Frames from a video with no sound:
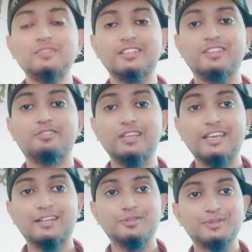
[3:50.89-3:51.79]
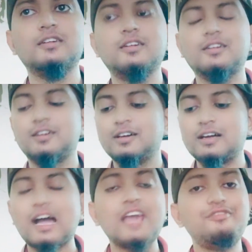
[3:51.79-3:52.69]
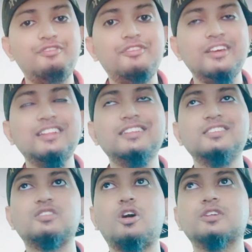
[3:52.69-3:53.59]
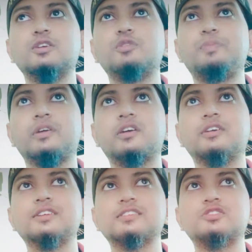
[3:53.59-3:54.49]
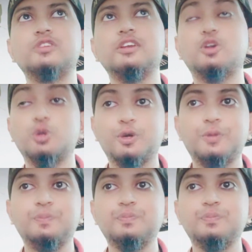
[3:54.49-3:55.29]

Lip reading: That really helps. I feel this lockdown period is actually good